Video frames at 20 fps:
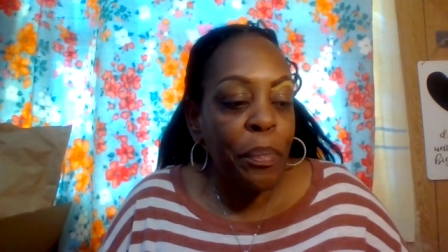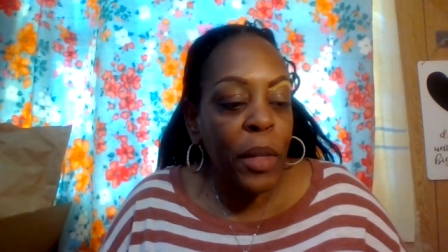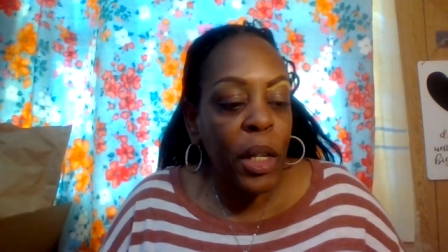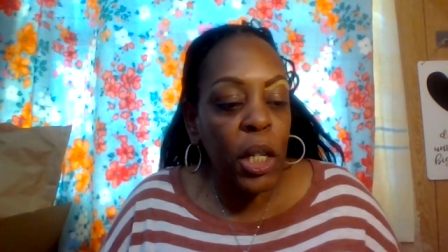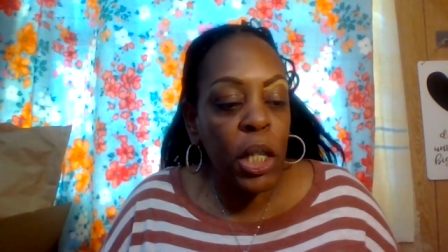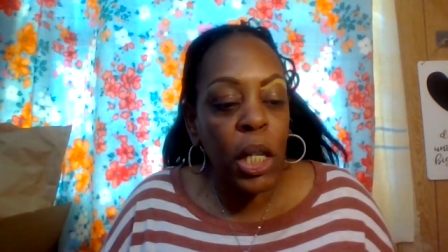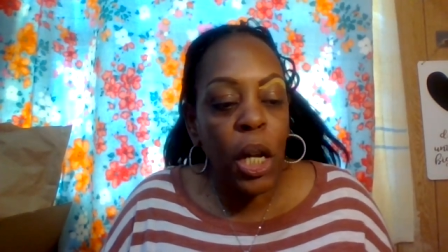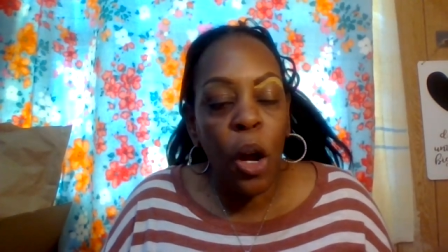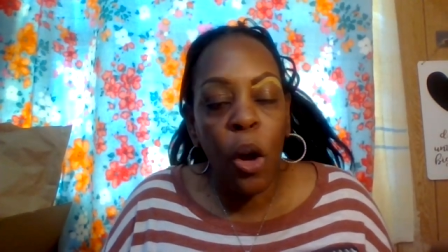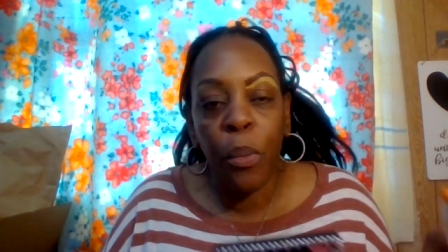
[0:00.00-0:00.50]

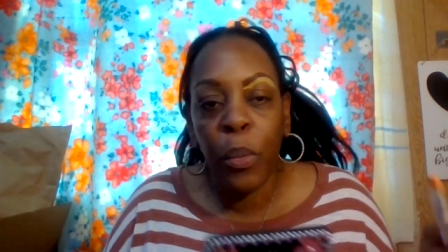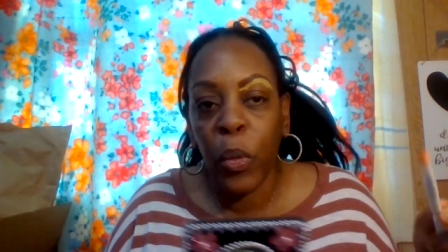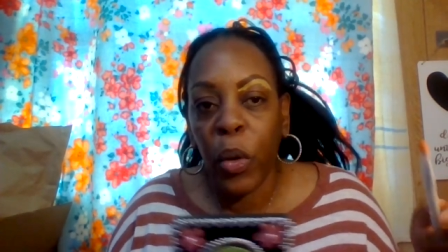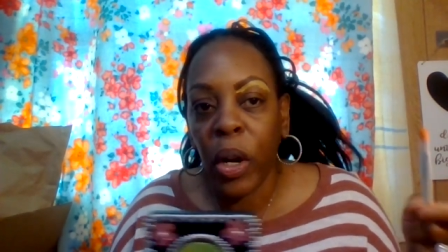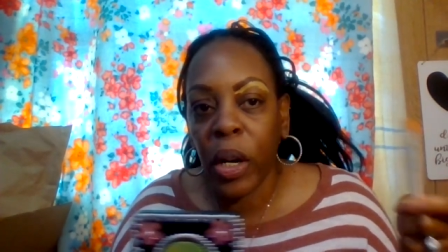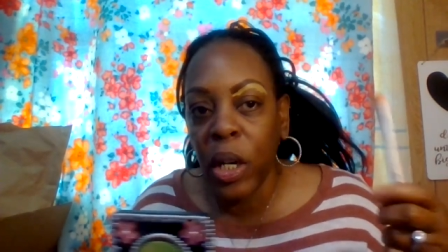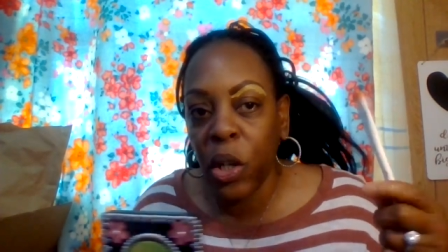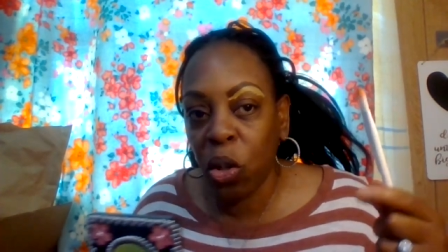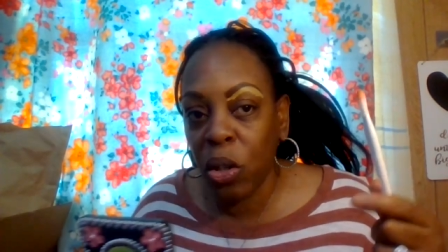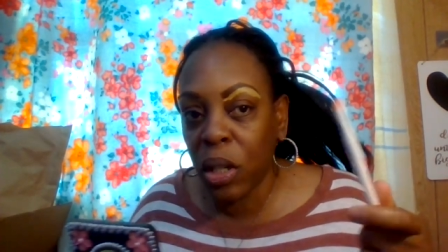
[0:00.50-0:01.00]
So we're
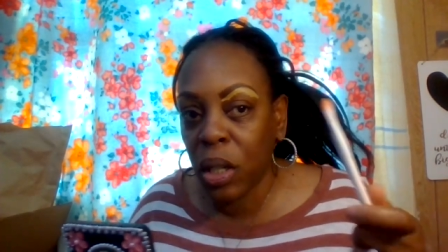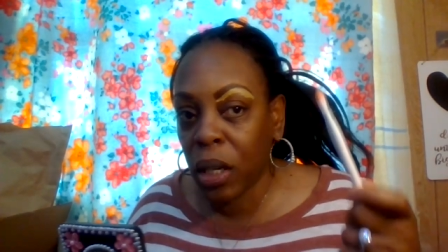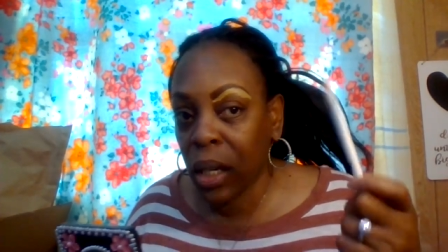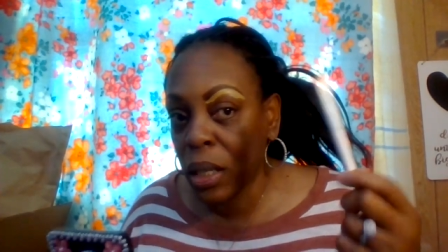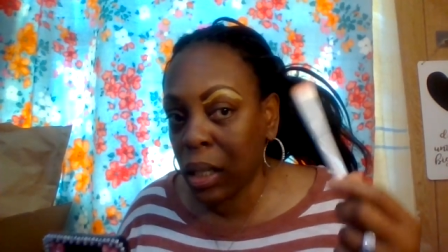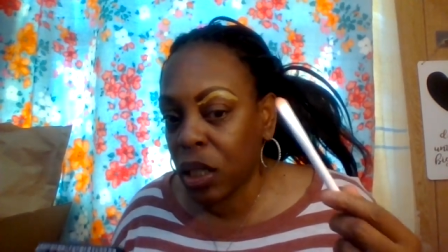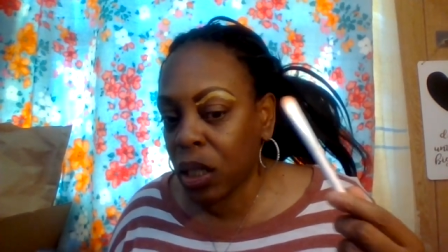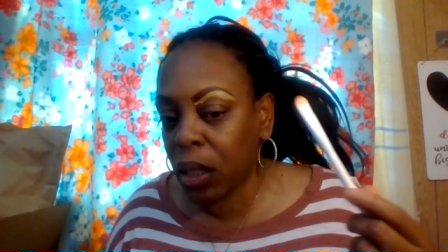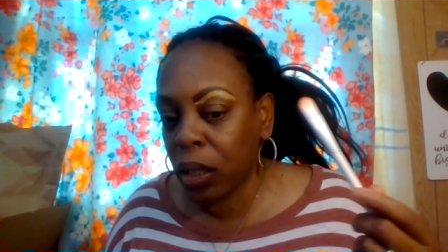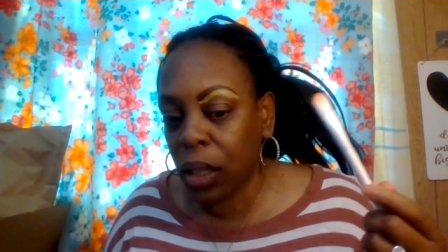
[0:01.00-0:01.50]
gonna do this
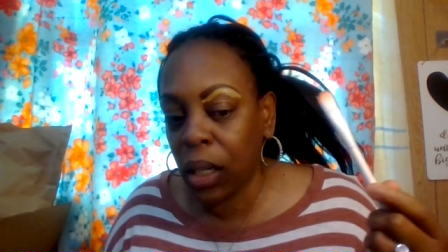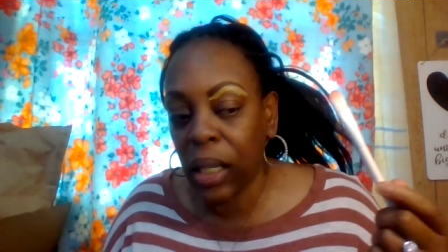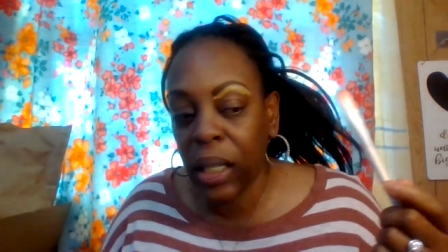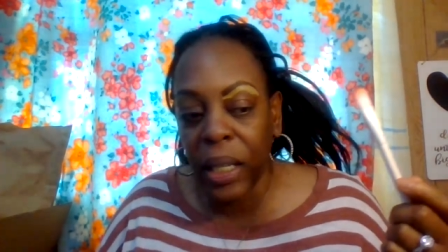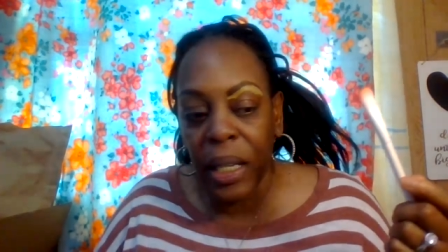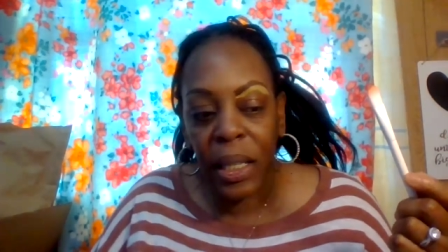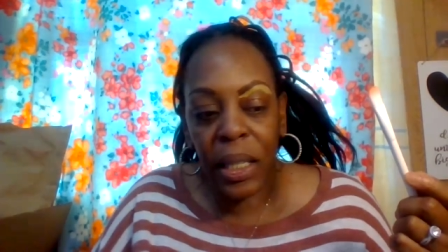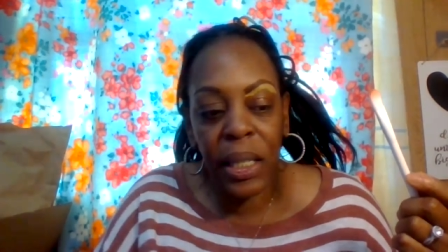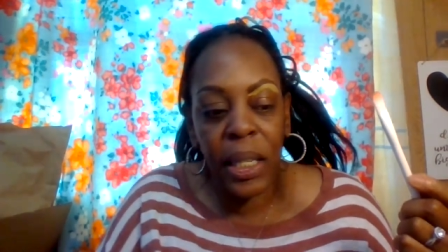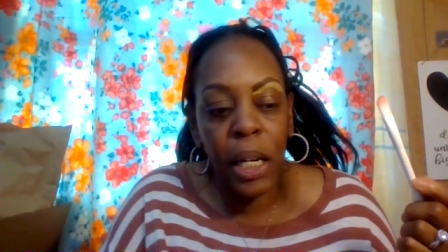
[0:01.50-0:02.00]
this
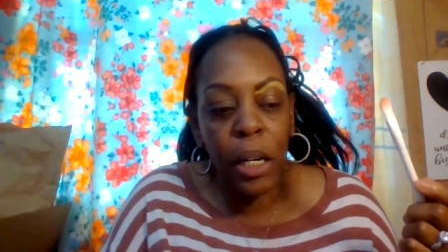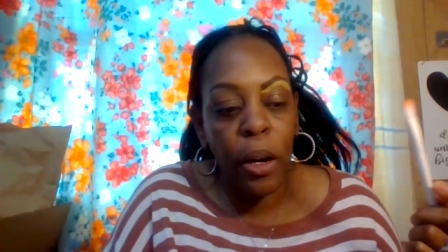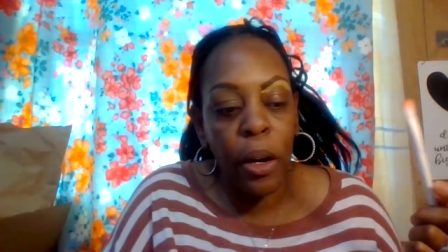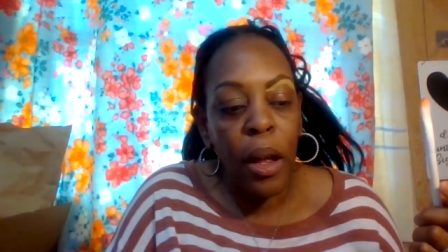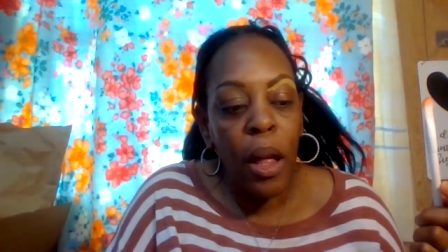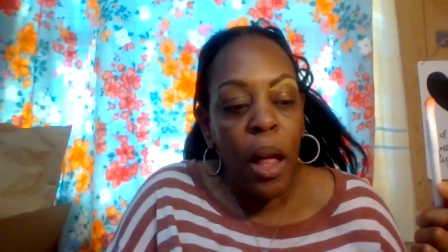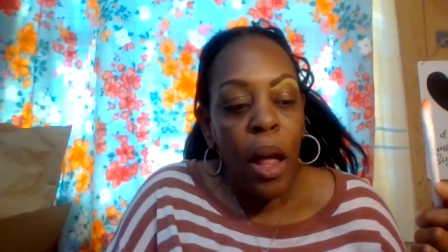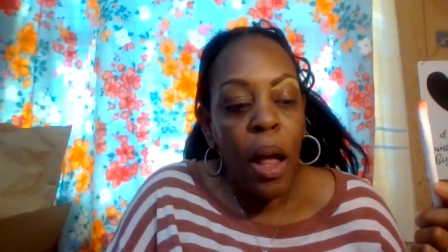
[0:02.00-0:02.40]
concealer,